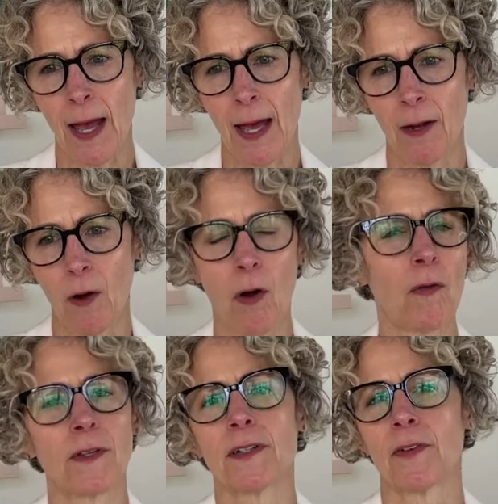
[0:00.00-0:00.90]
at all
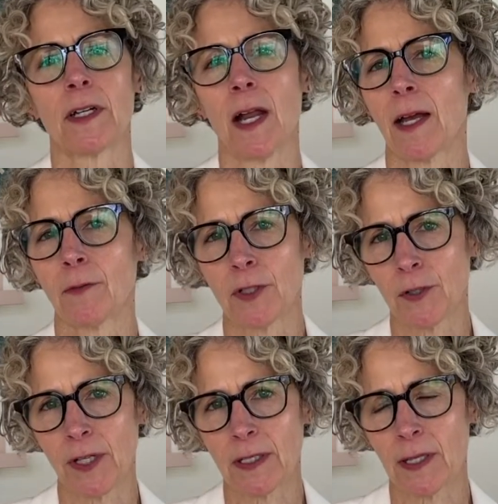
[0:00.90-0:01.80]
the different 9
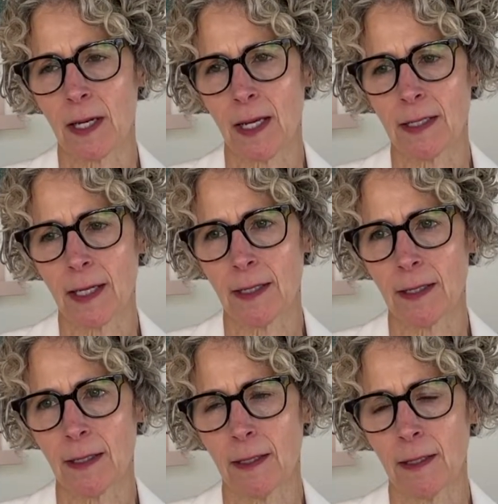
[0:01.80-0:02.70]
retreats that I
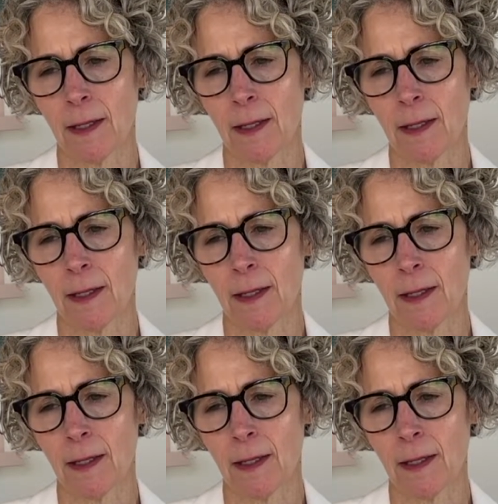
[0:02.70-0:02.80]
attended,